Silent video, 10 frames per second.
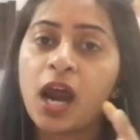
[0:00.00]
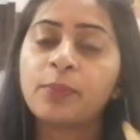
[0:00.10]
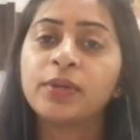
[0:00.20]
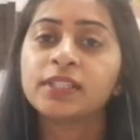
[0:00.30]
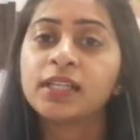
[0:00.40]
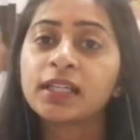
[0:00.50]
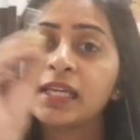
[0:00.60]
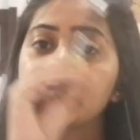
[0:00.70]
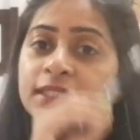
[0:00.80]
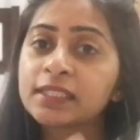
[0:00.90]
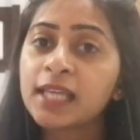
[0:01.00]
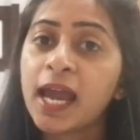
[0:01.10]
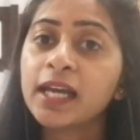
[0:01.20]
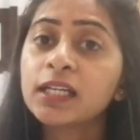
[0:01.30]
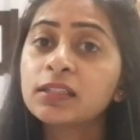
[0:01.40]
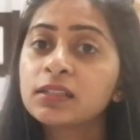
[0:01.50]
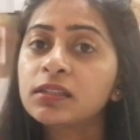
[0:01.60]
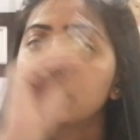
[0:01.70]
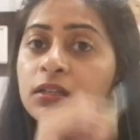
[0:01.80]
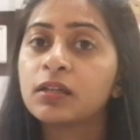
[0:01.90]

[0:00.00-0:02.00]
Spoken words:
are present inside the